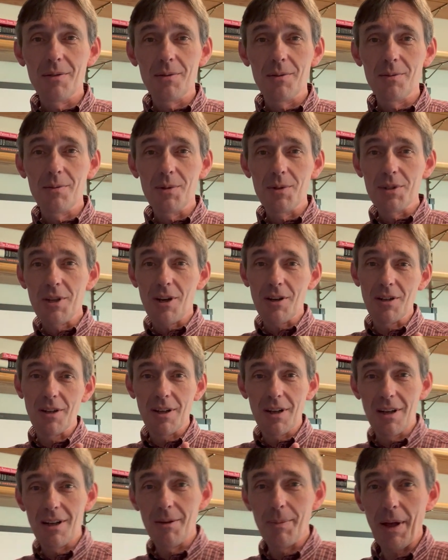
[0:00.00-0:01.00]
we'll talk
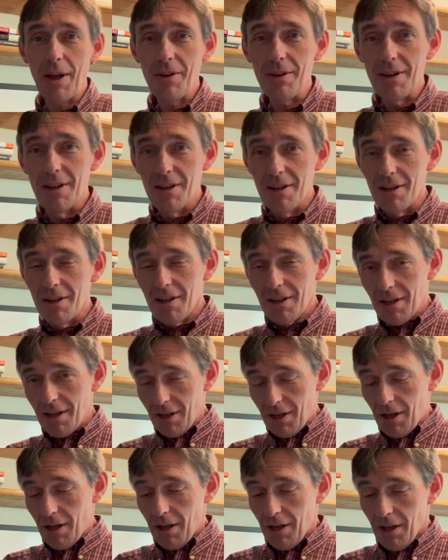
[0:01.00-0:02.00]
about
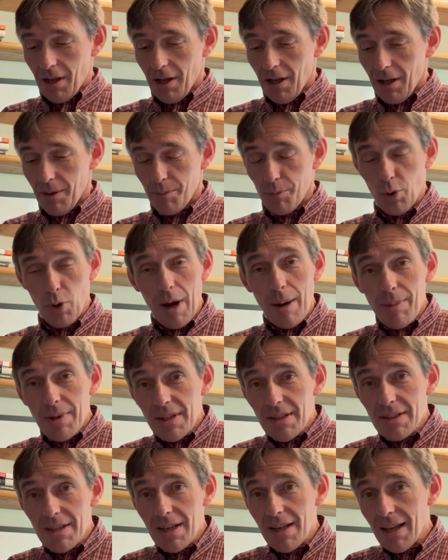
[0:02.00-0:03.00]

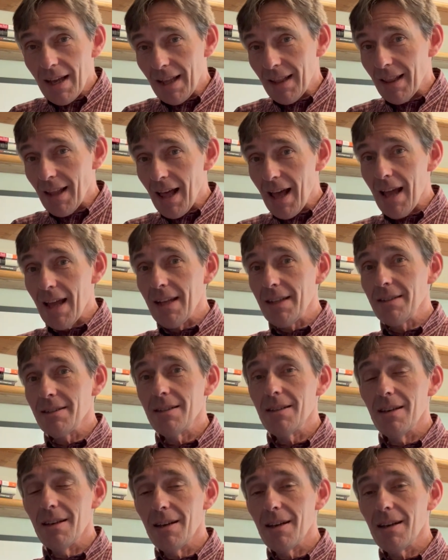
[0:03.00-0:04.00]
parabolas and lines,